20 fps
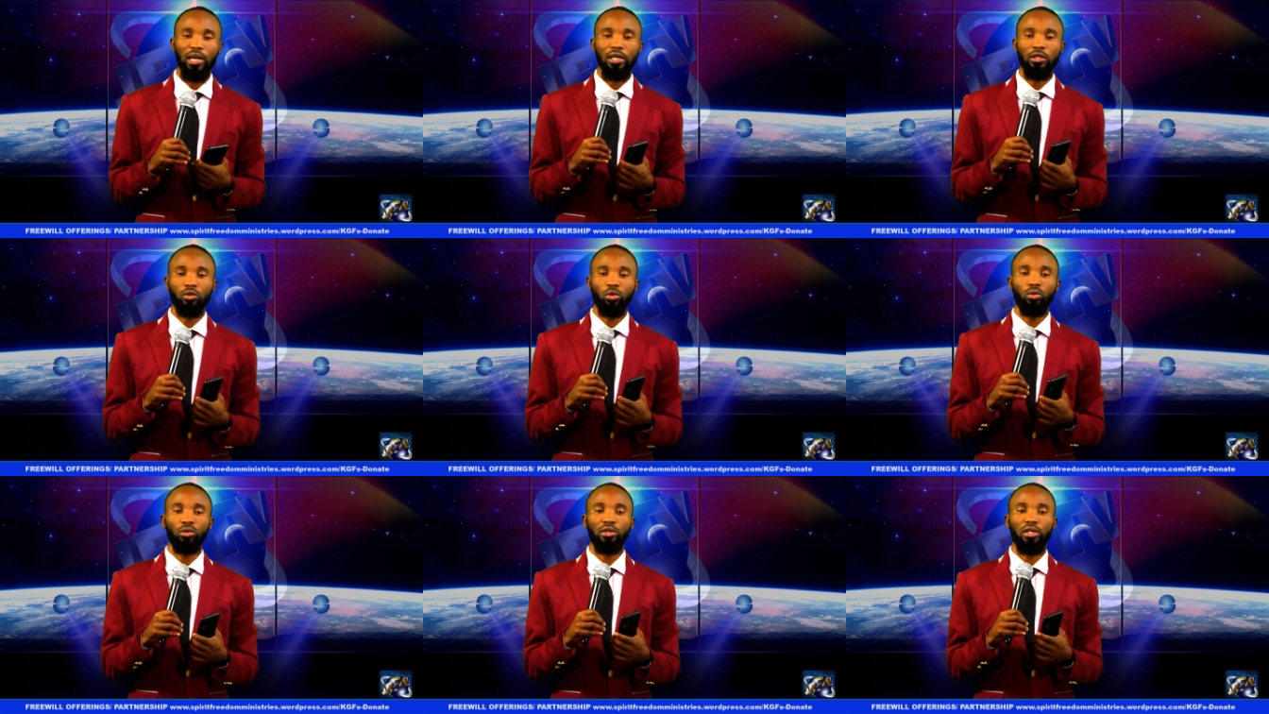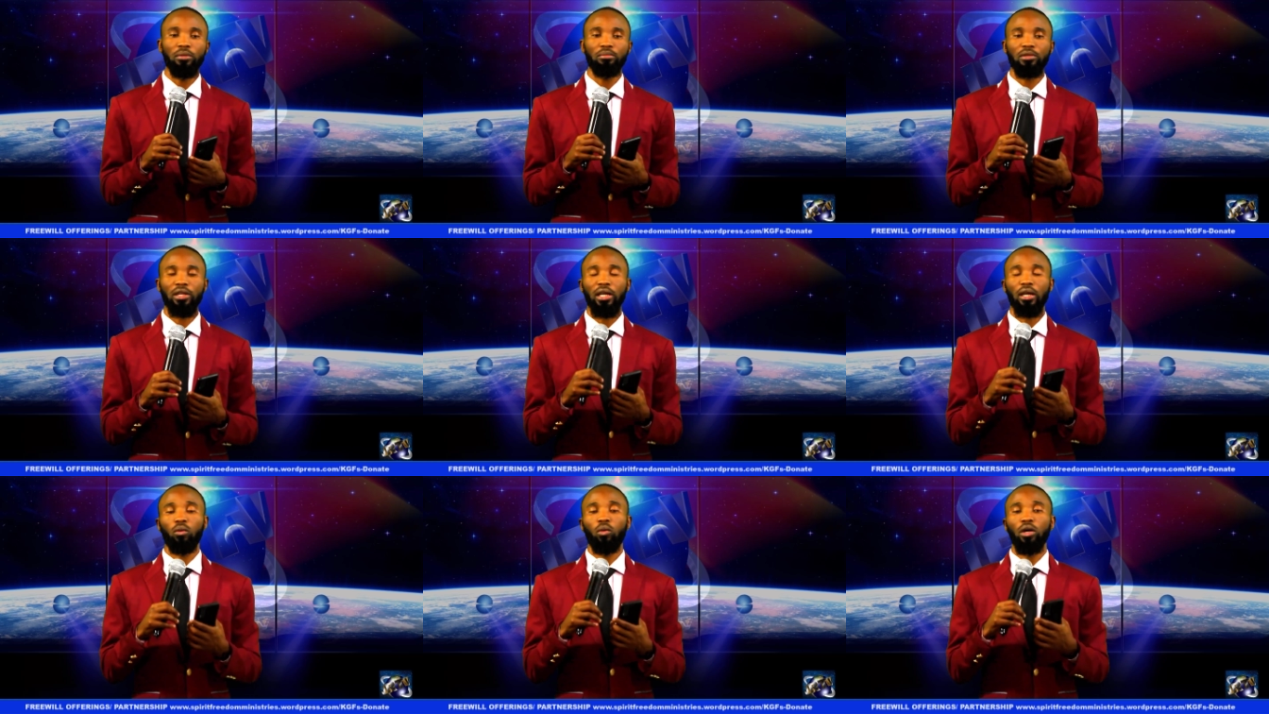I told
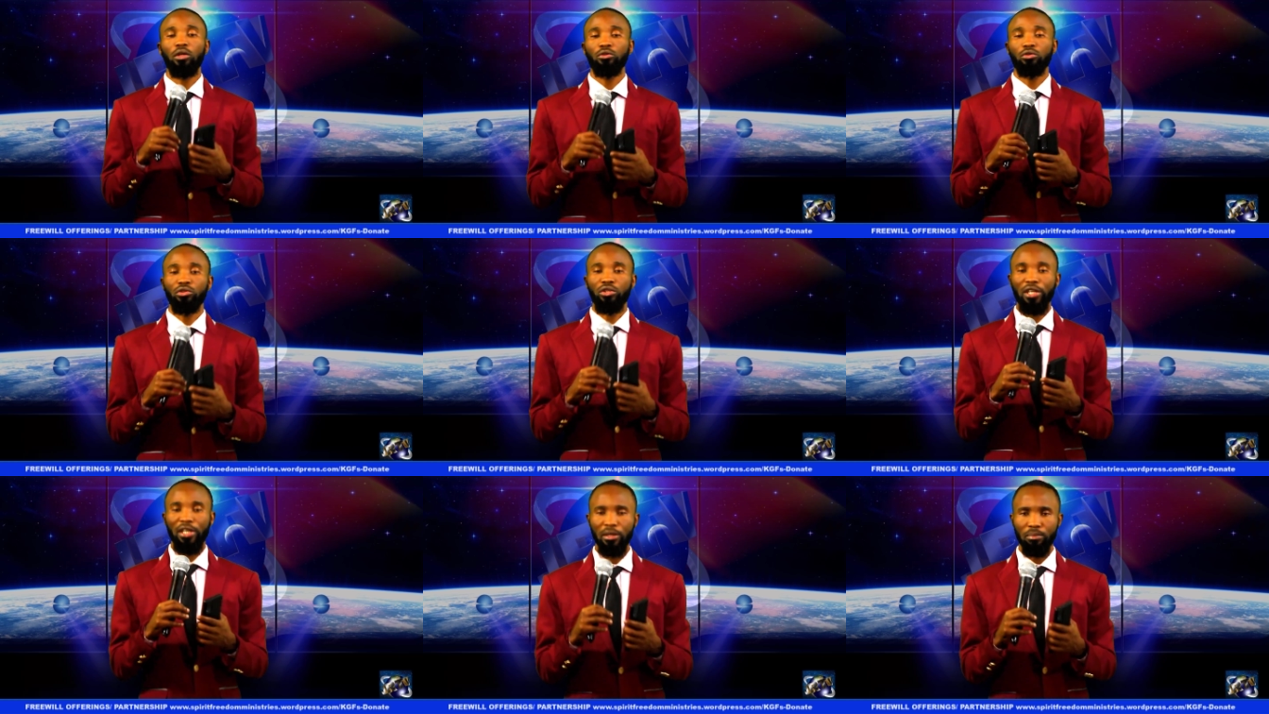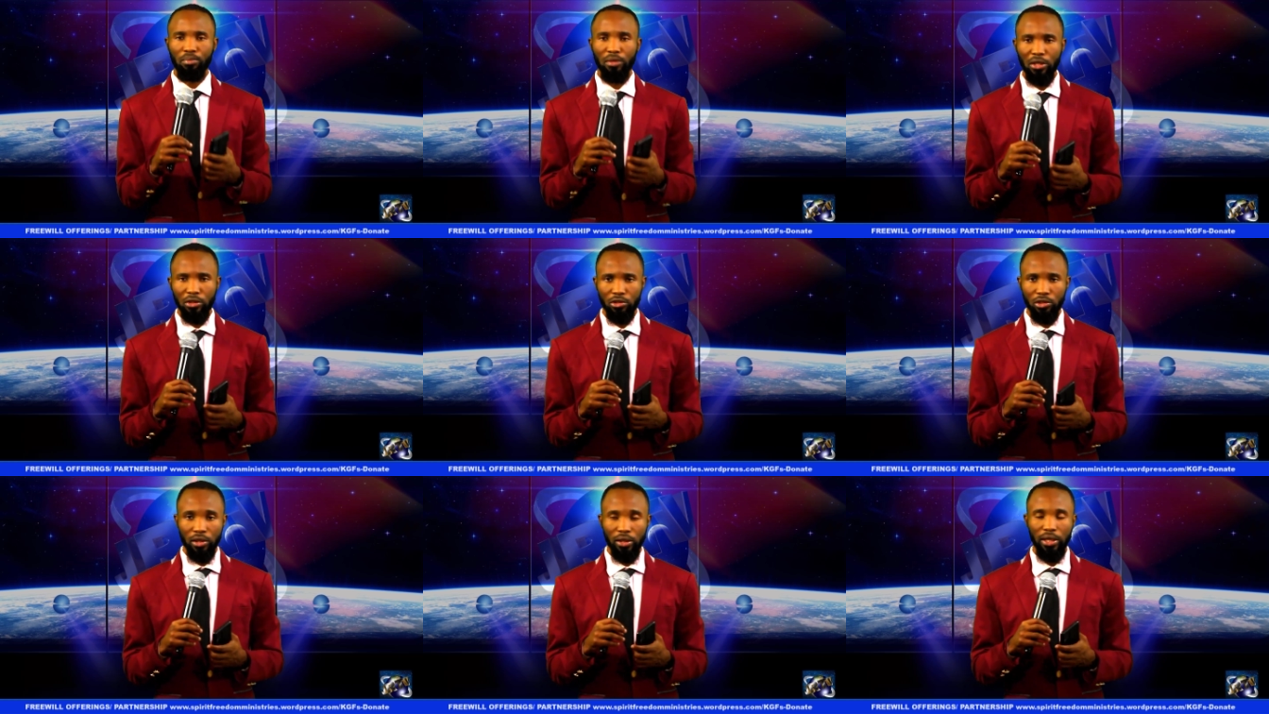them that I want to take a
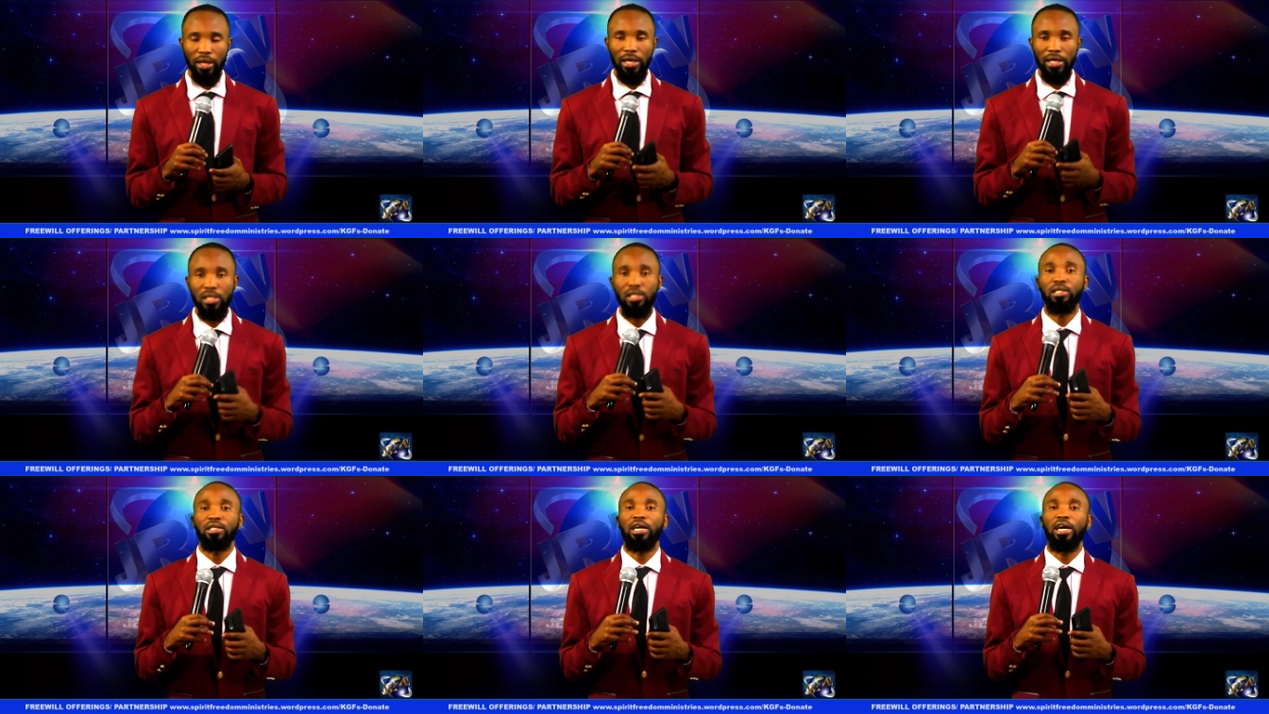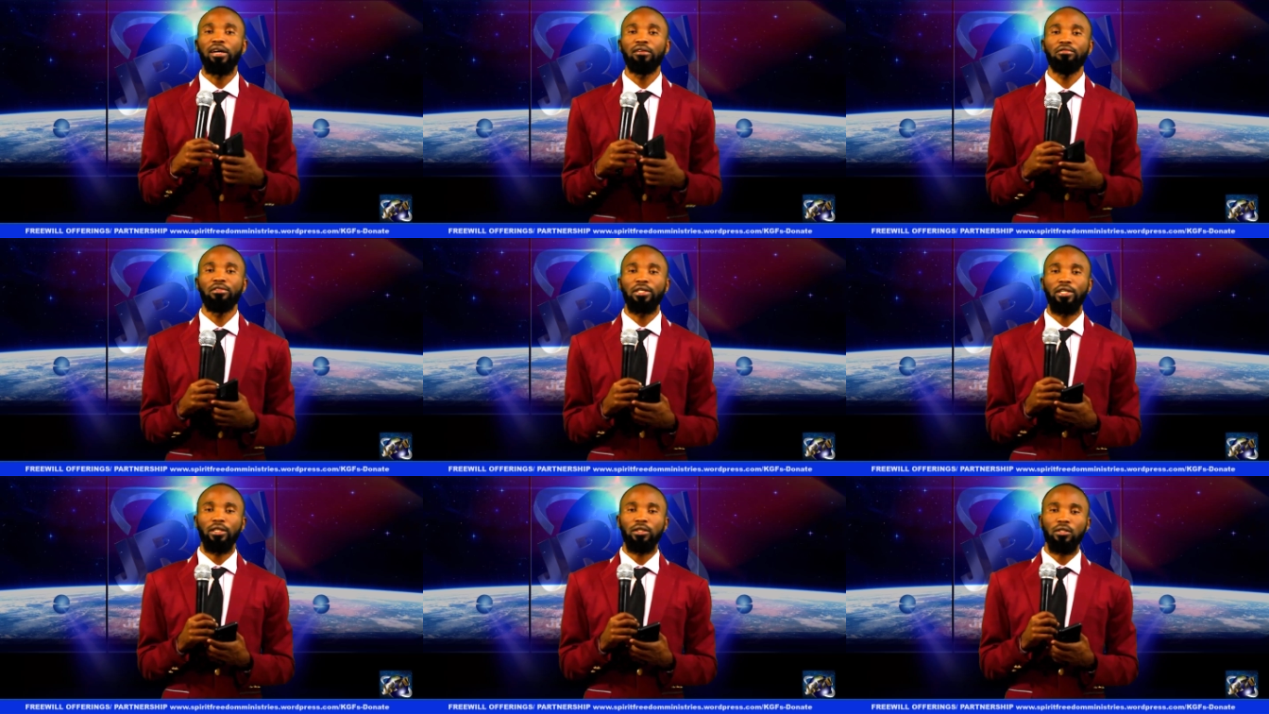picture as the
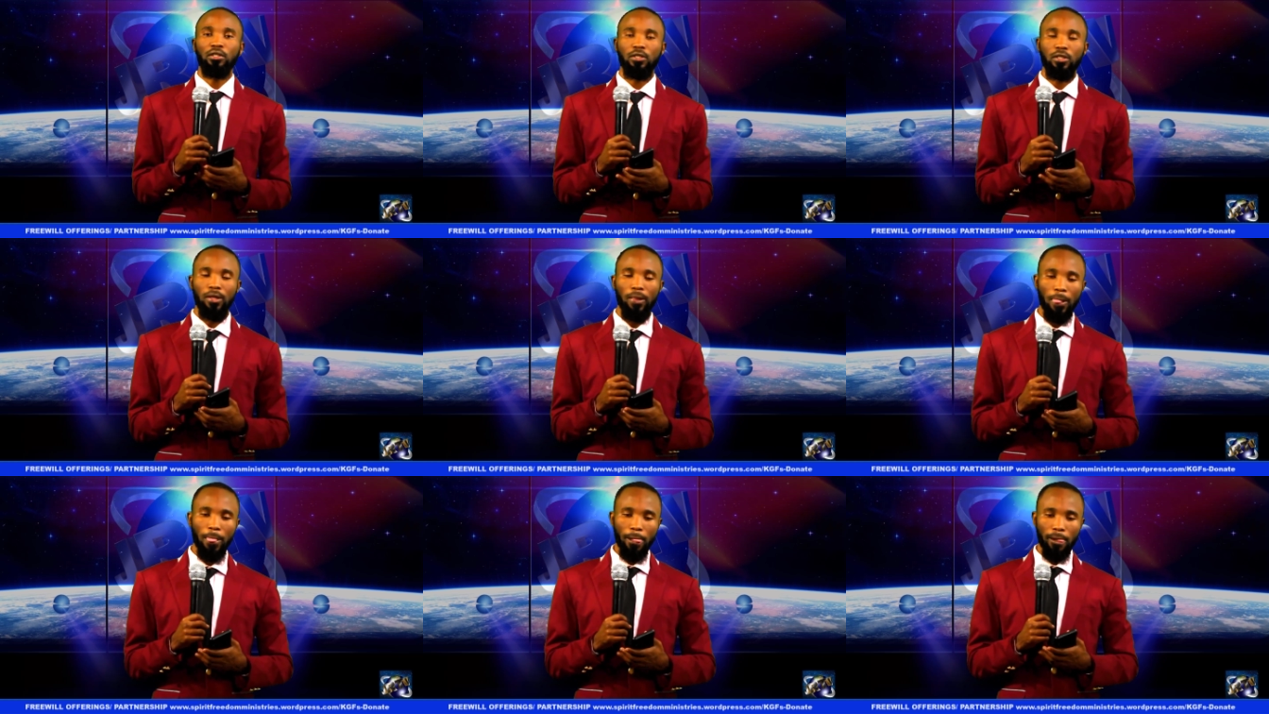evidence